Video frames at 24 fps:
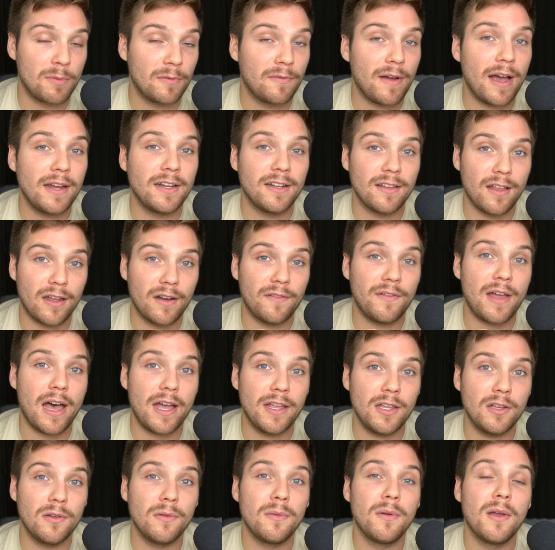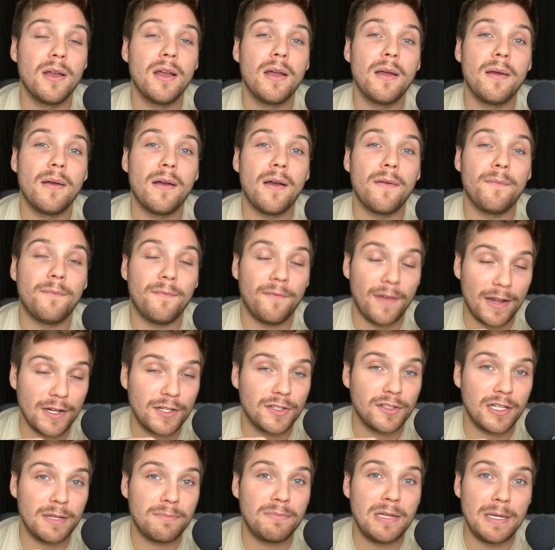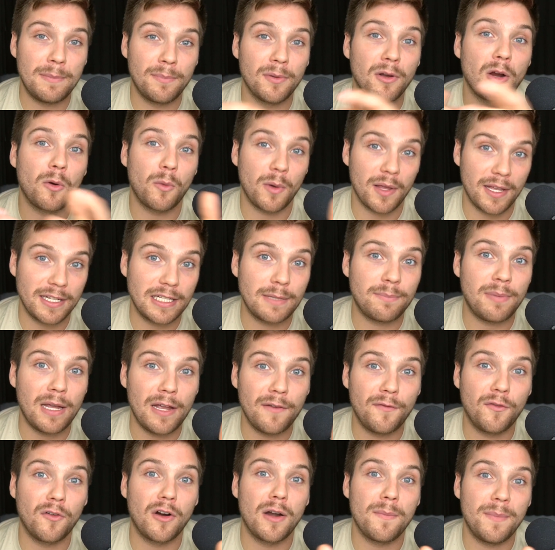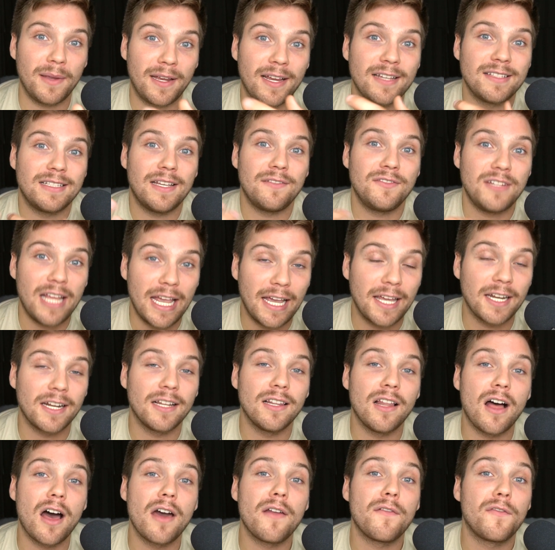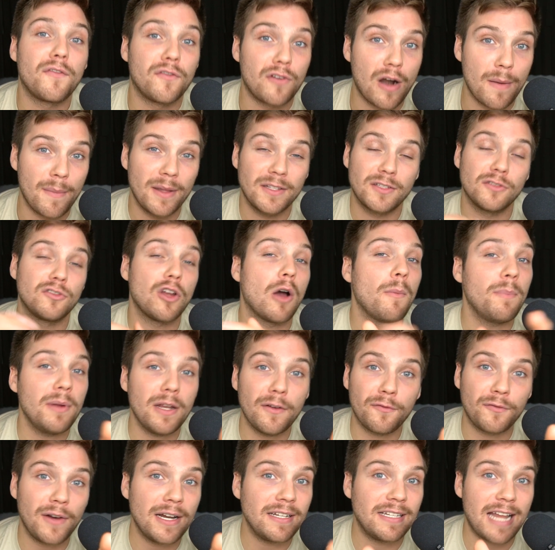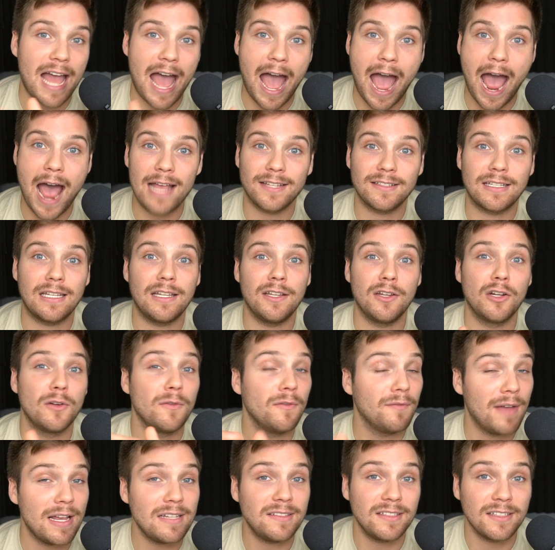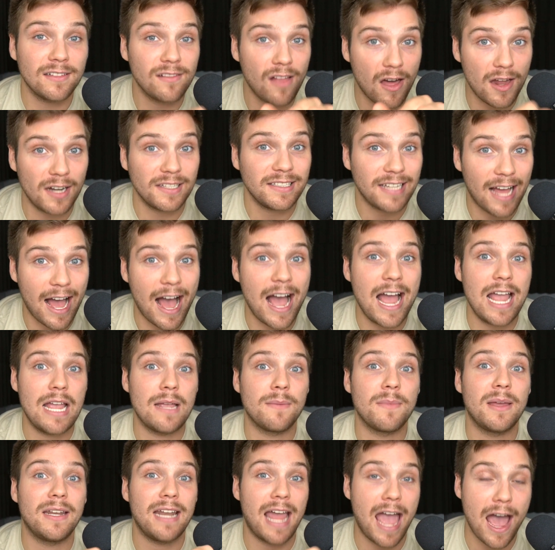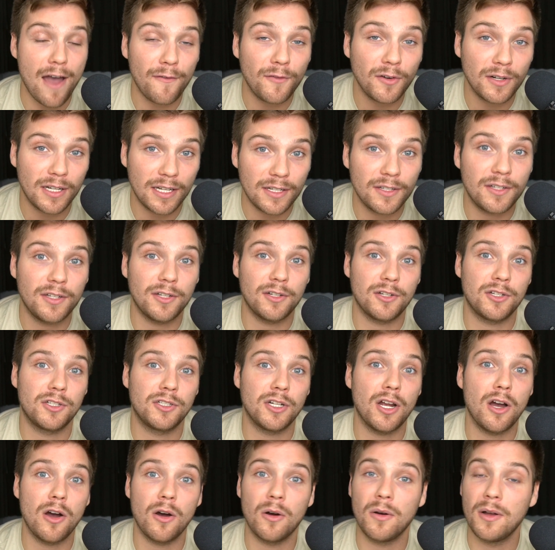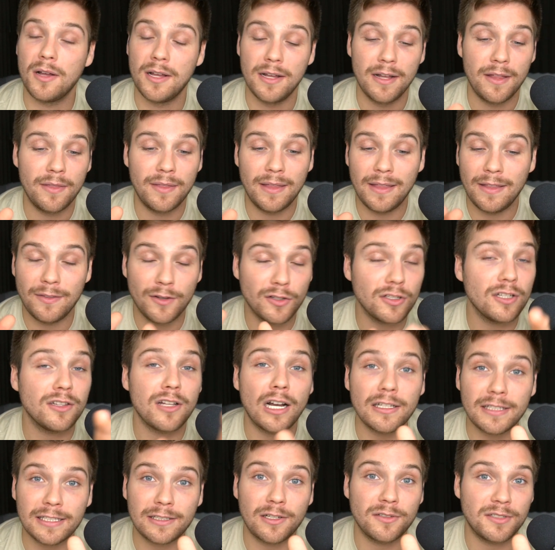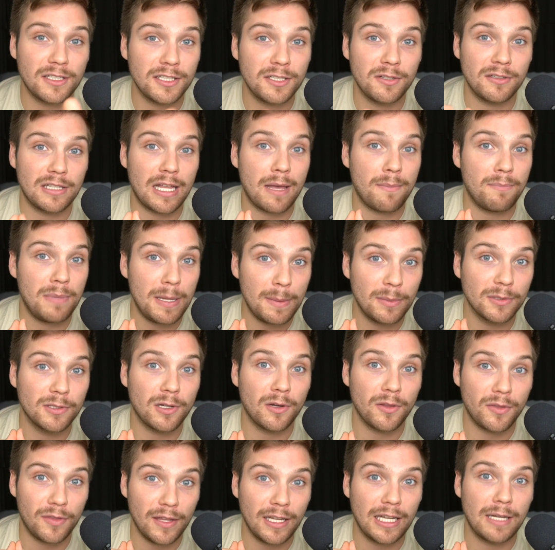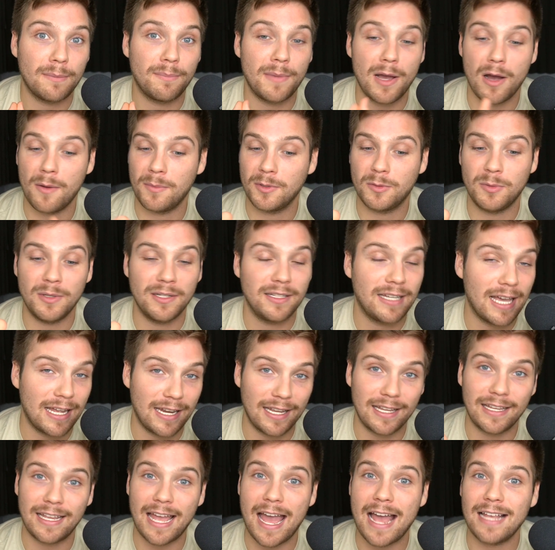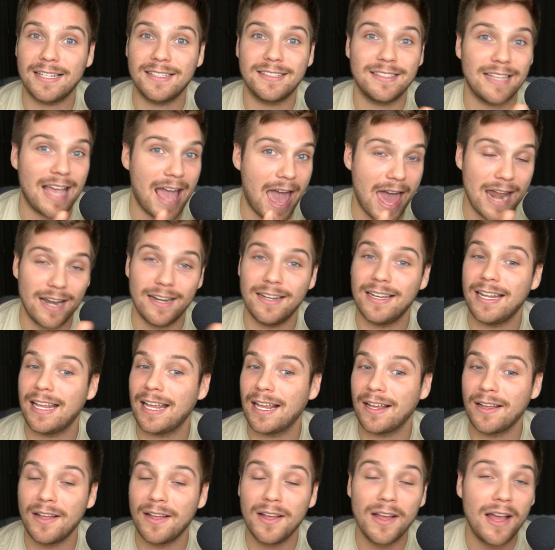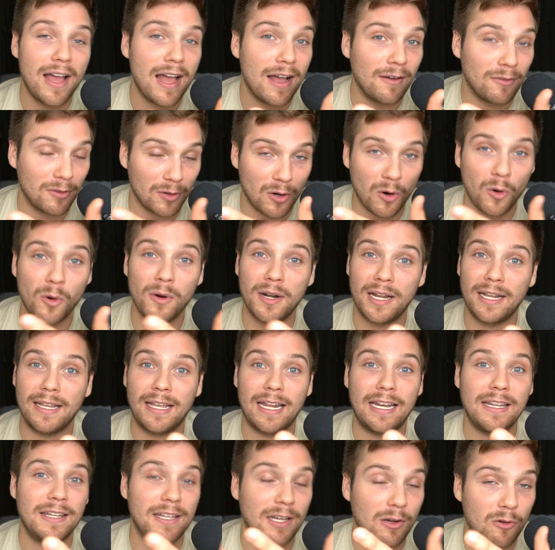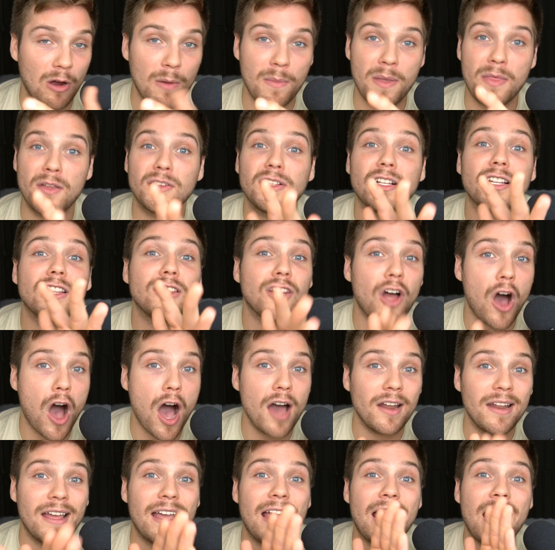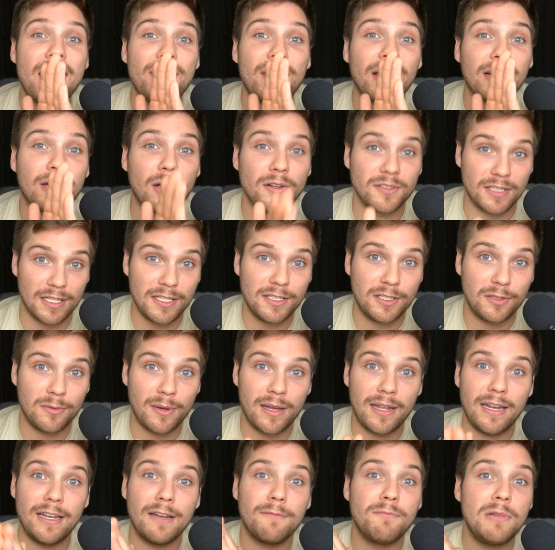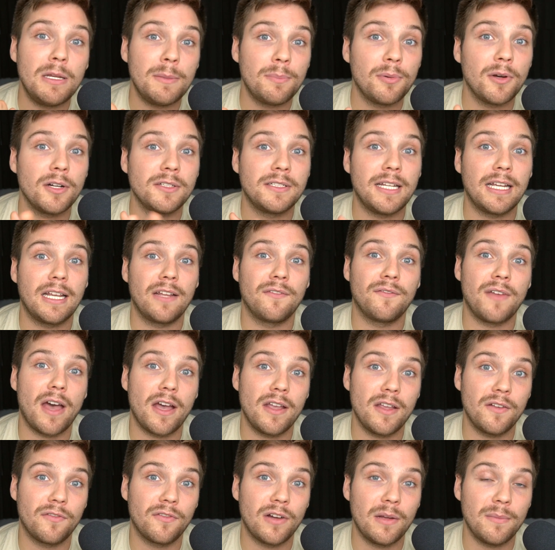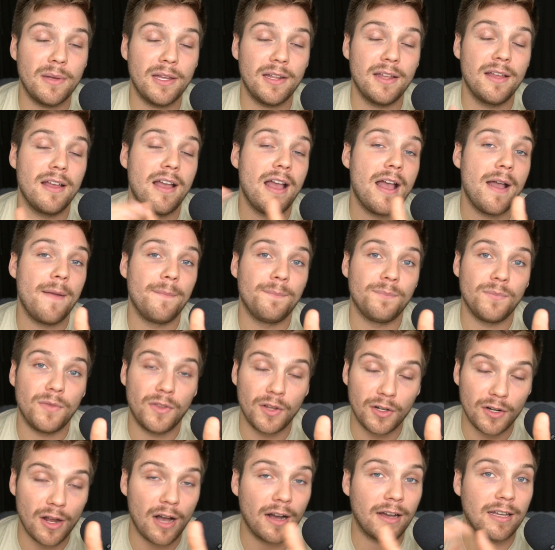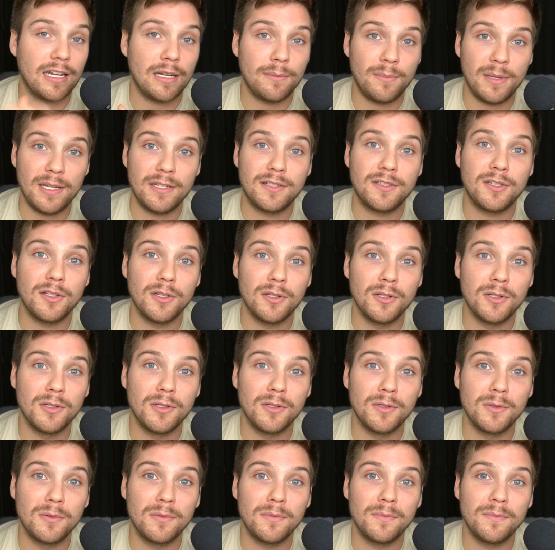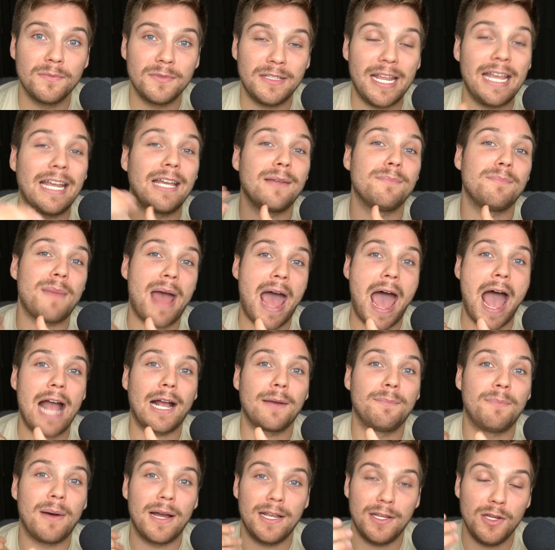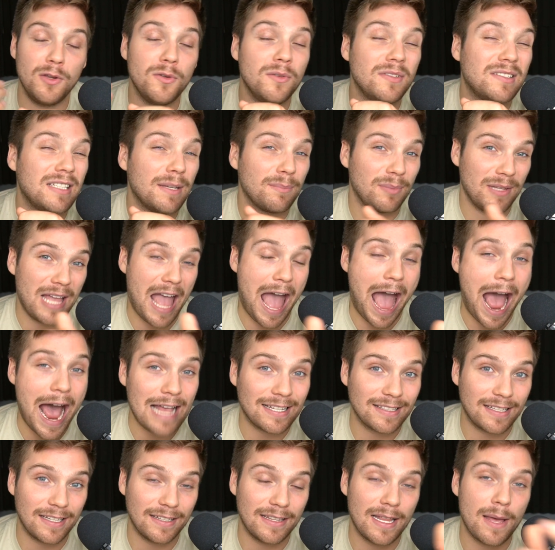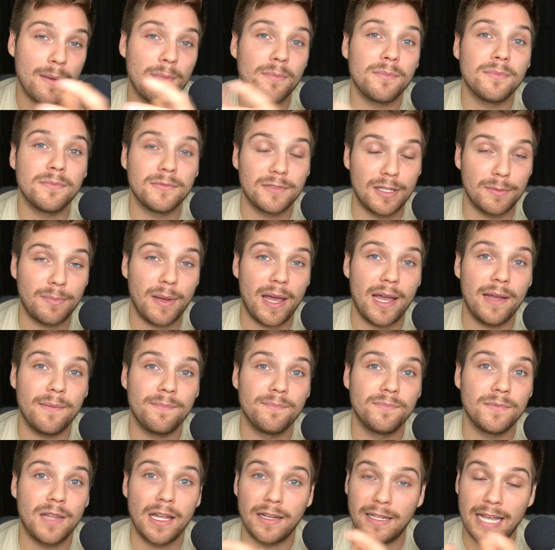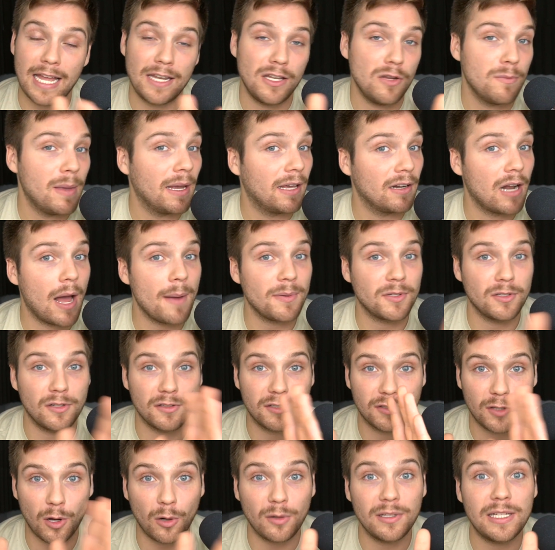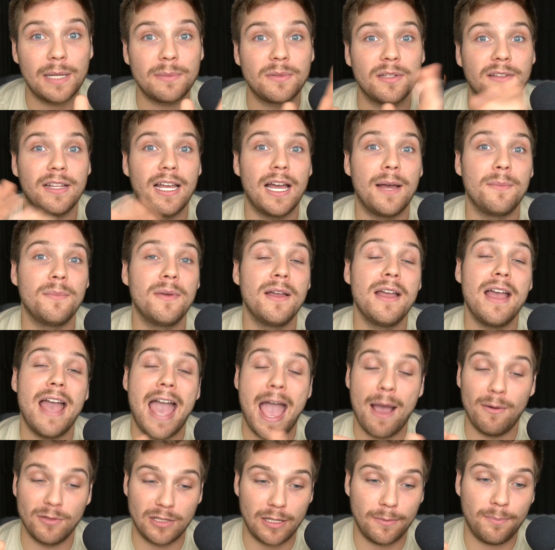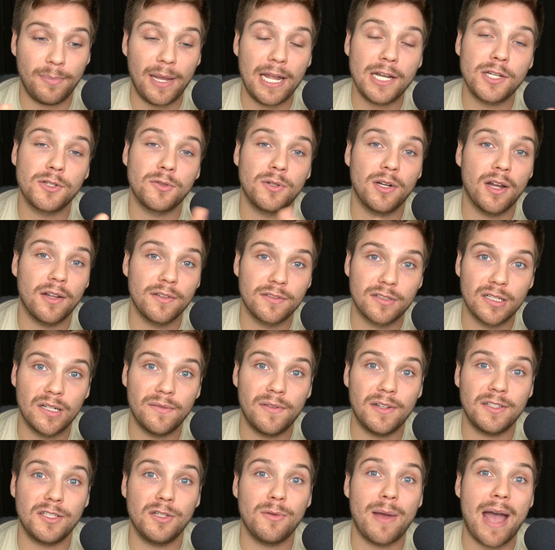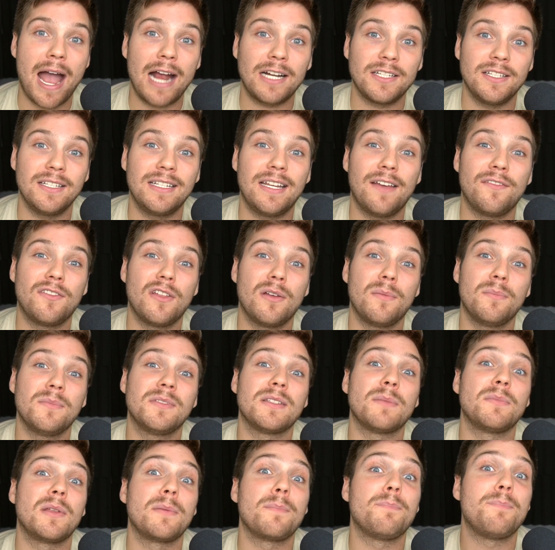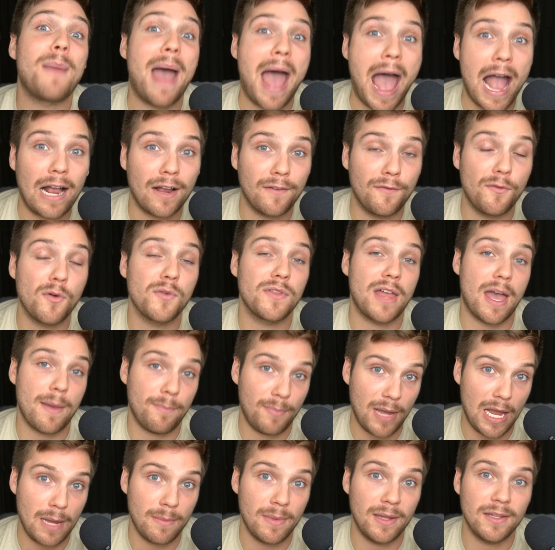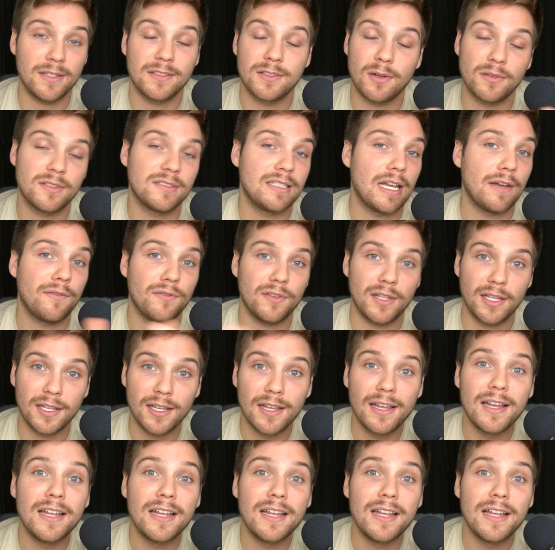providing a lot of value, eventually people are willing to pay for it because they've taken a lot from it. So don't be afraid to ask. You're investing a lot of time and effort into your show. There's a lot that goes into it that people don't think about, between getting guests, editing, recording, getting the equipment. There's a lot that goes into it. And if people are taking value from it, they're not going to be too taken back by you simply asking them to pay. Again, you make it optional. It's totally up to them. And with the Patreon service, you actually give them something back for that payment. So it's definitely